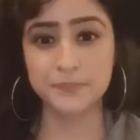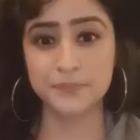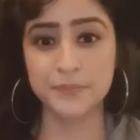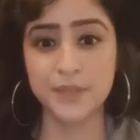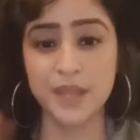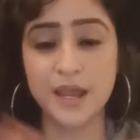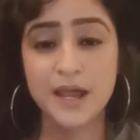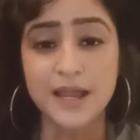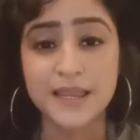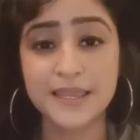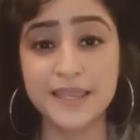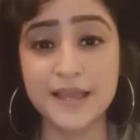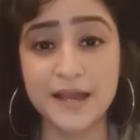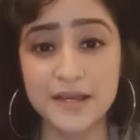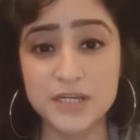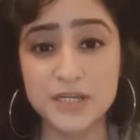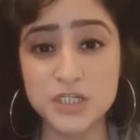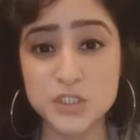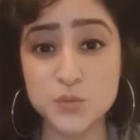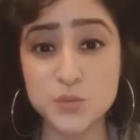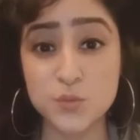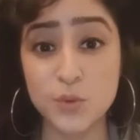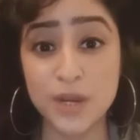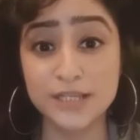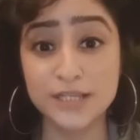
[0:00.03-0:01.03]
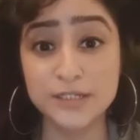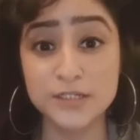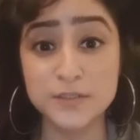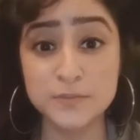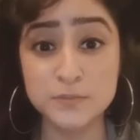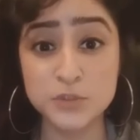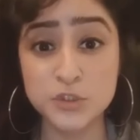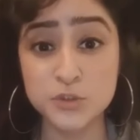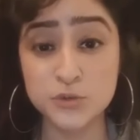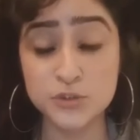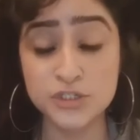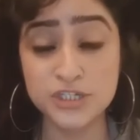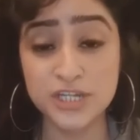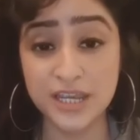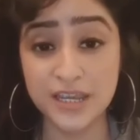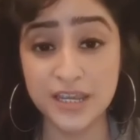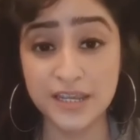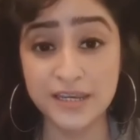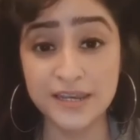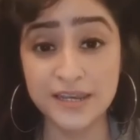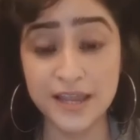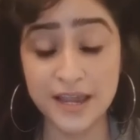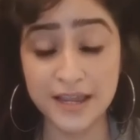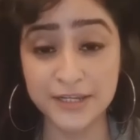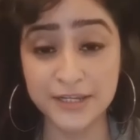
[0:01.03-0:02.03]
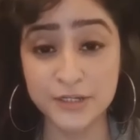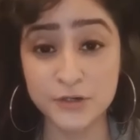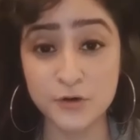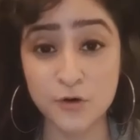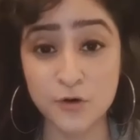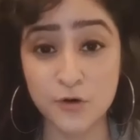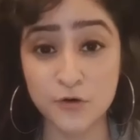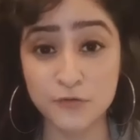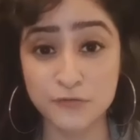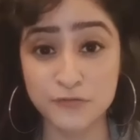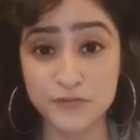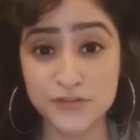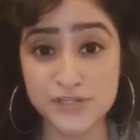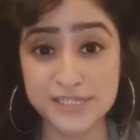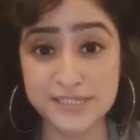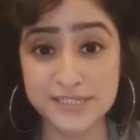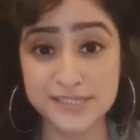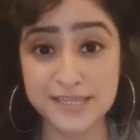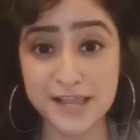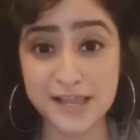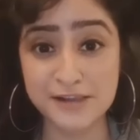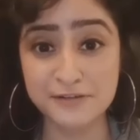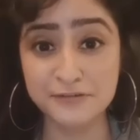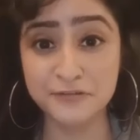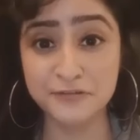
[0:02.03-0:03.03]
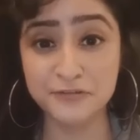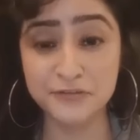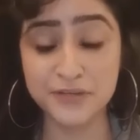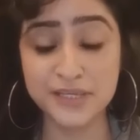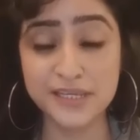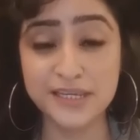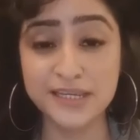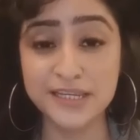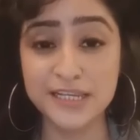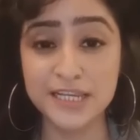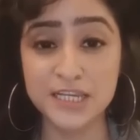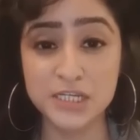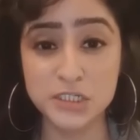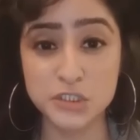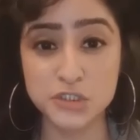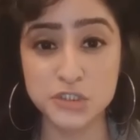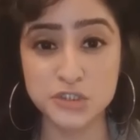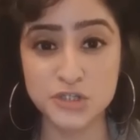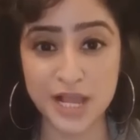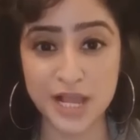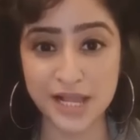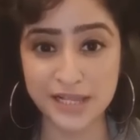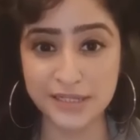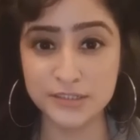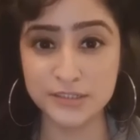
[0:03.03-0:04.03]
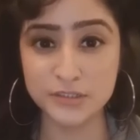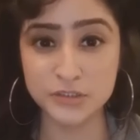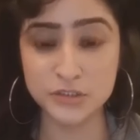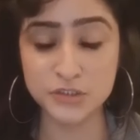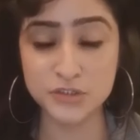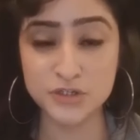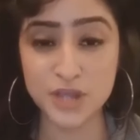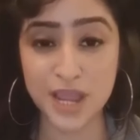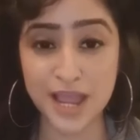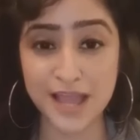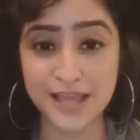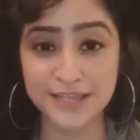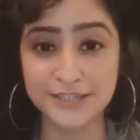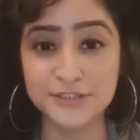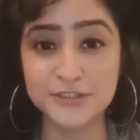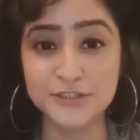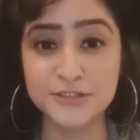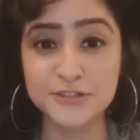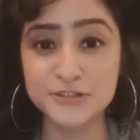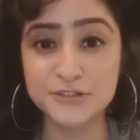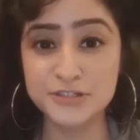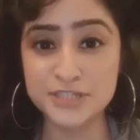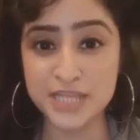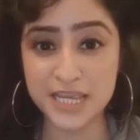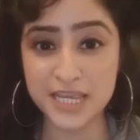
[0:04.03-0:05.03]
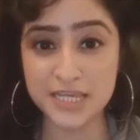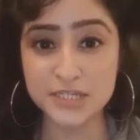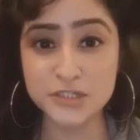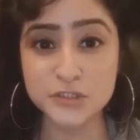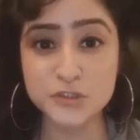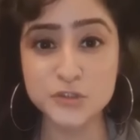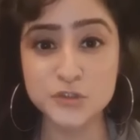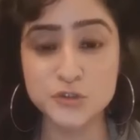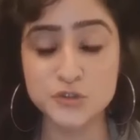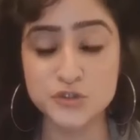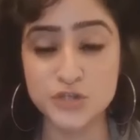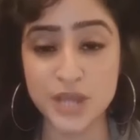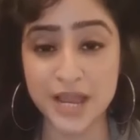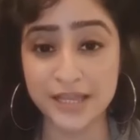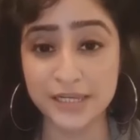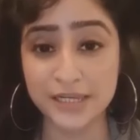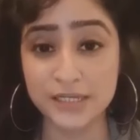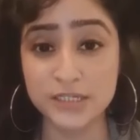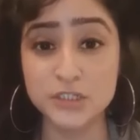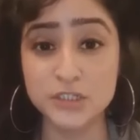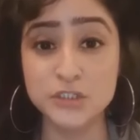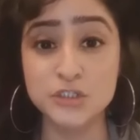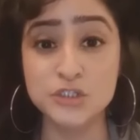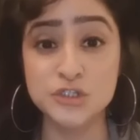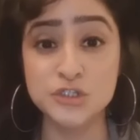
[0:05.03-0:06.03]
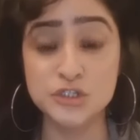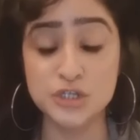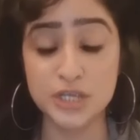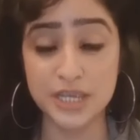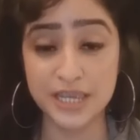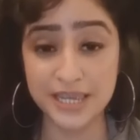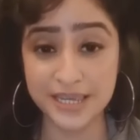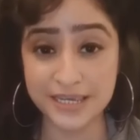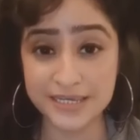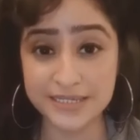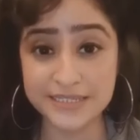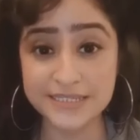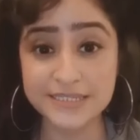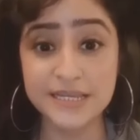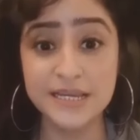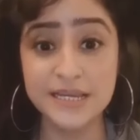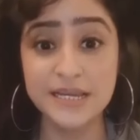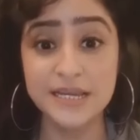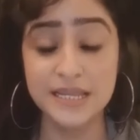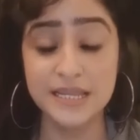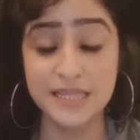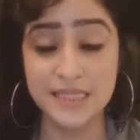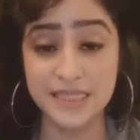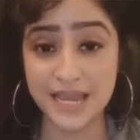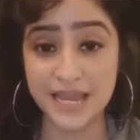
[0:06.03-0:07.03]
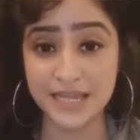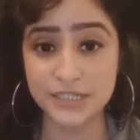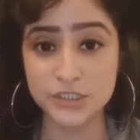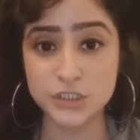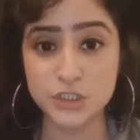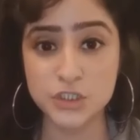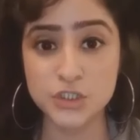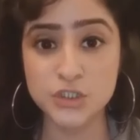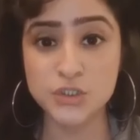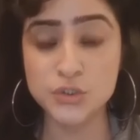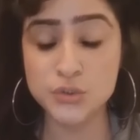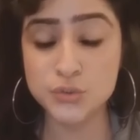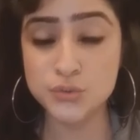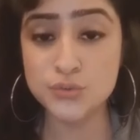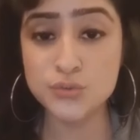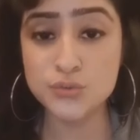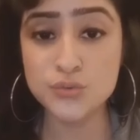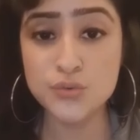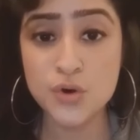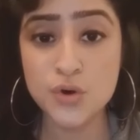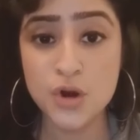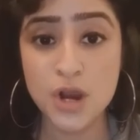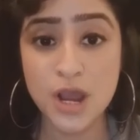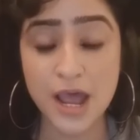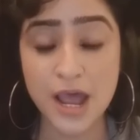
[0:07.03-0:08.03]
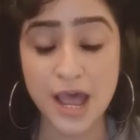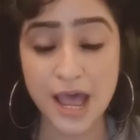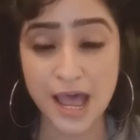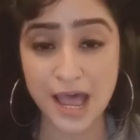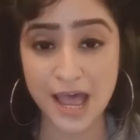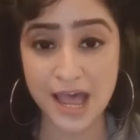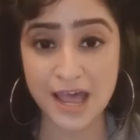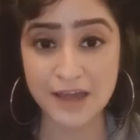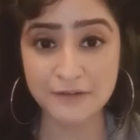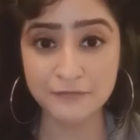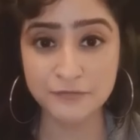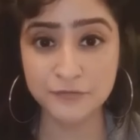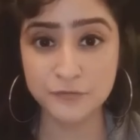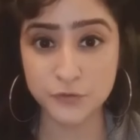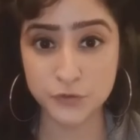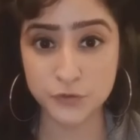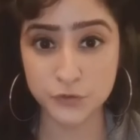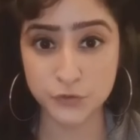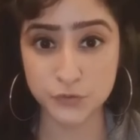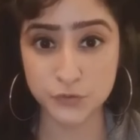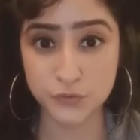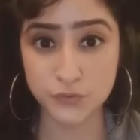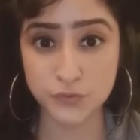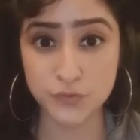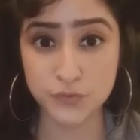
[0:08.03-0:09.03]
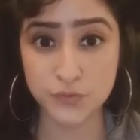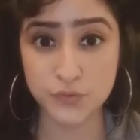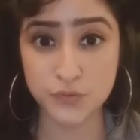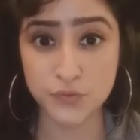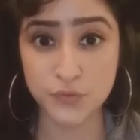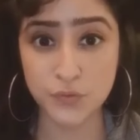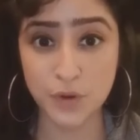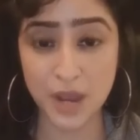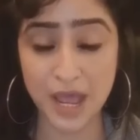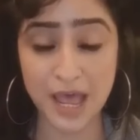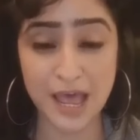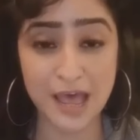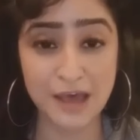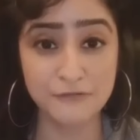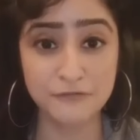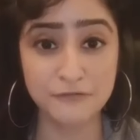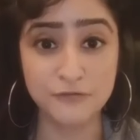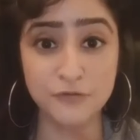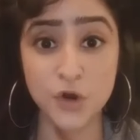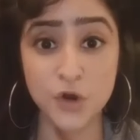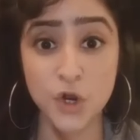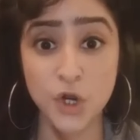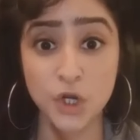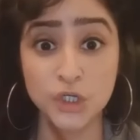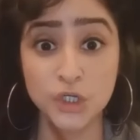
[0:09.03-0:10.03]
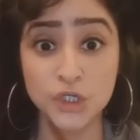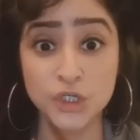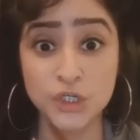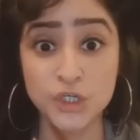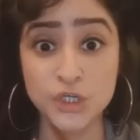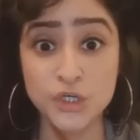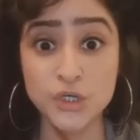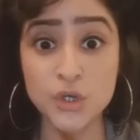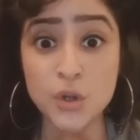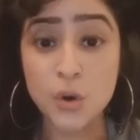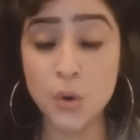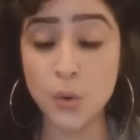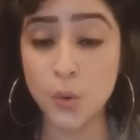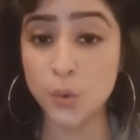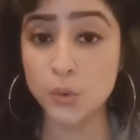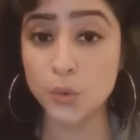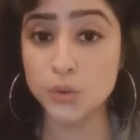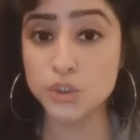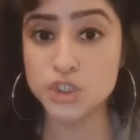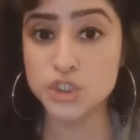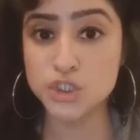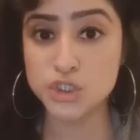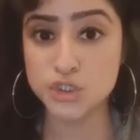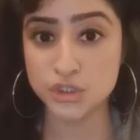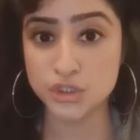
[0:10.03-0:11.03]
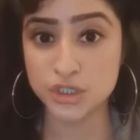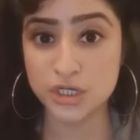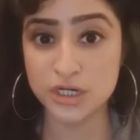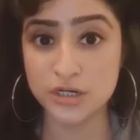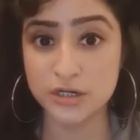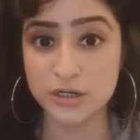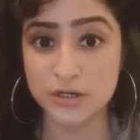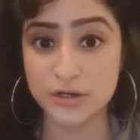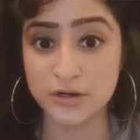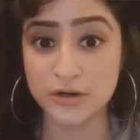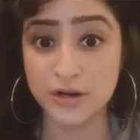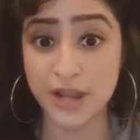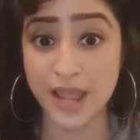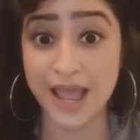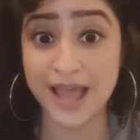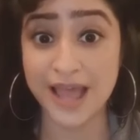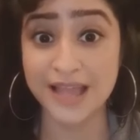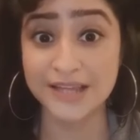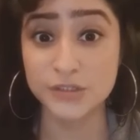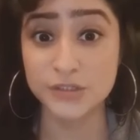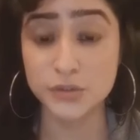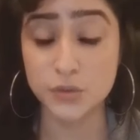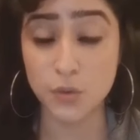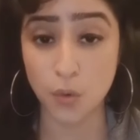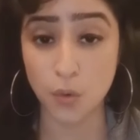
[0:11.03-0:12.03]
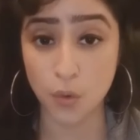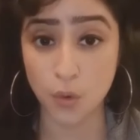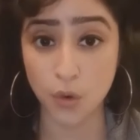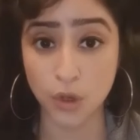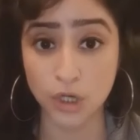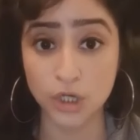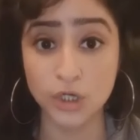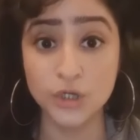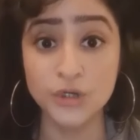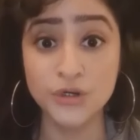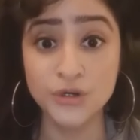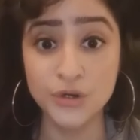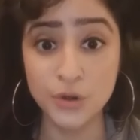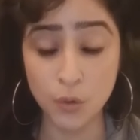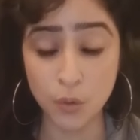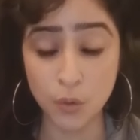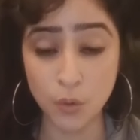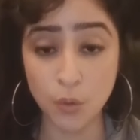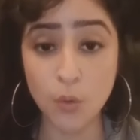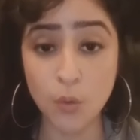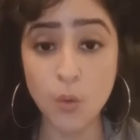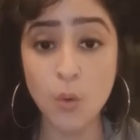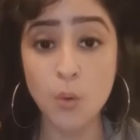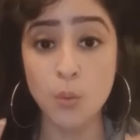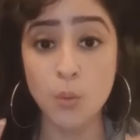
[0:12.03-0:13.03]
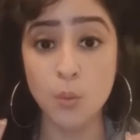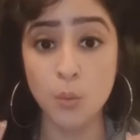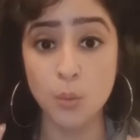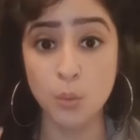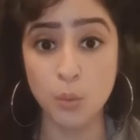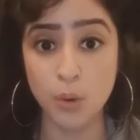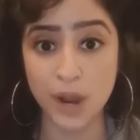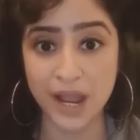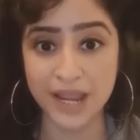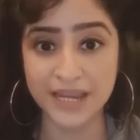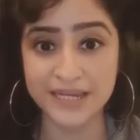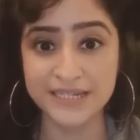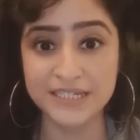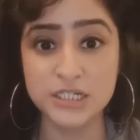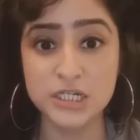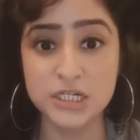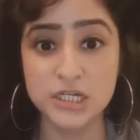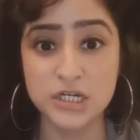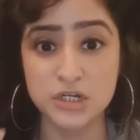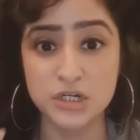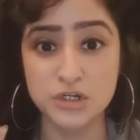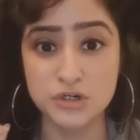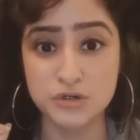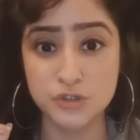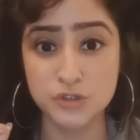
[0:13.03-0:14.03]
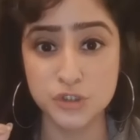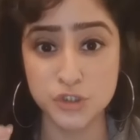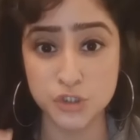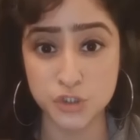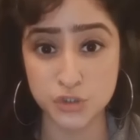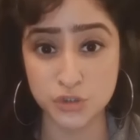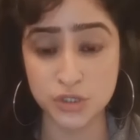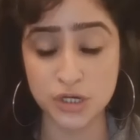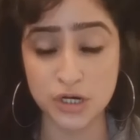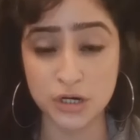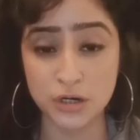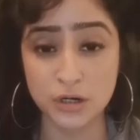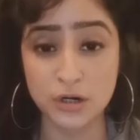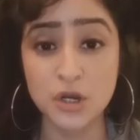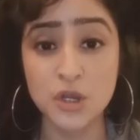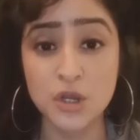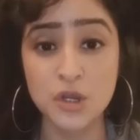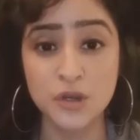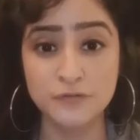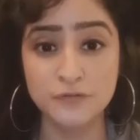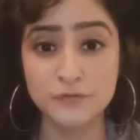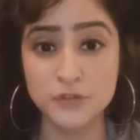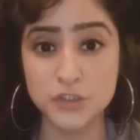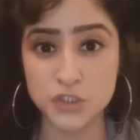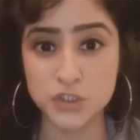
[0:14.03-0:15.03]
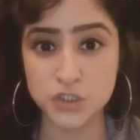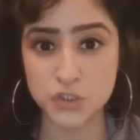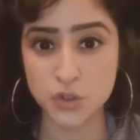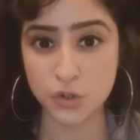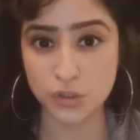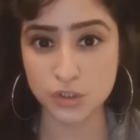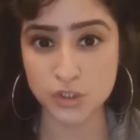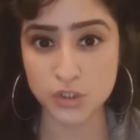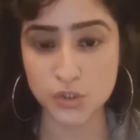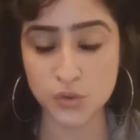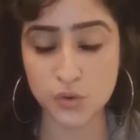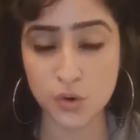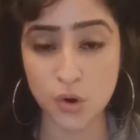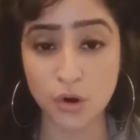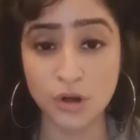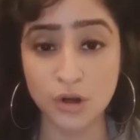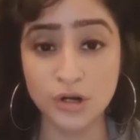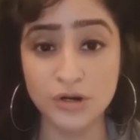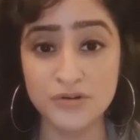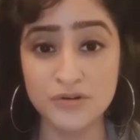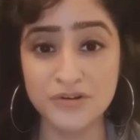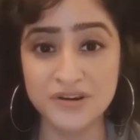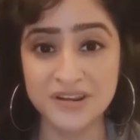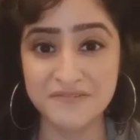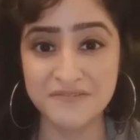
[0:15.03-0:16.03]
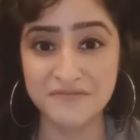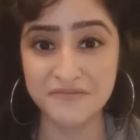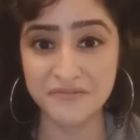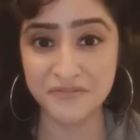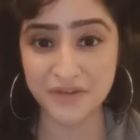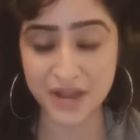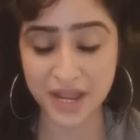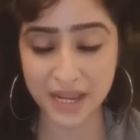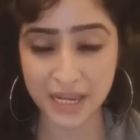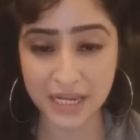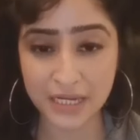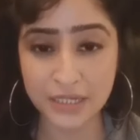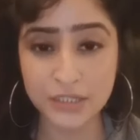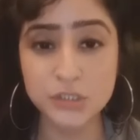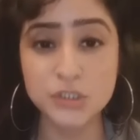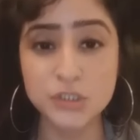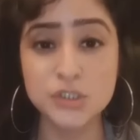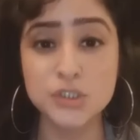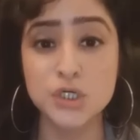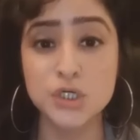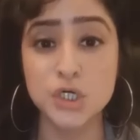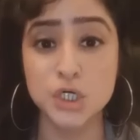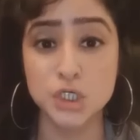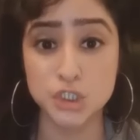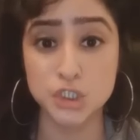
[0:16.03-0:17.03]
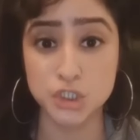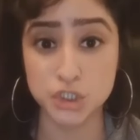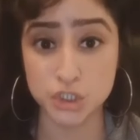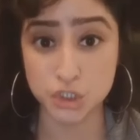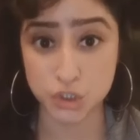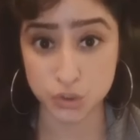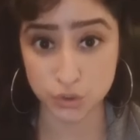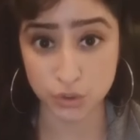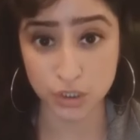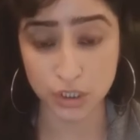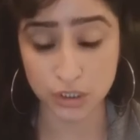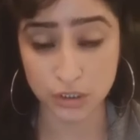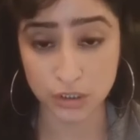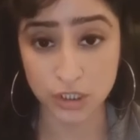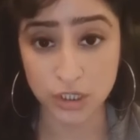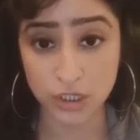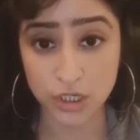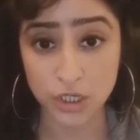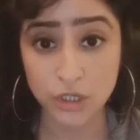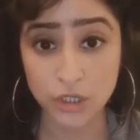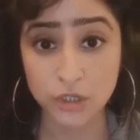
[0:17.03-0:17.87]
Hi guys, welcome to day 9 of the self-healing challenge, and today's challenge is that you have to have no sugar at all, no white sugar, which is also called refined sugar.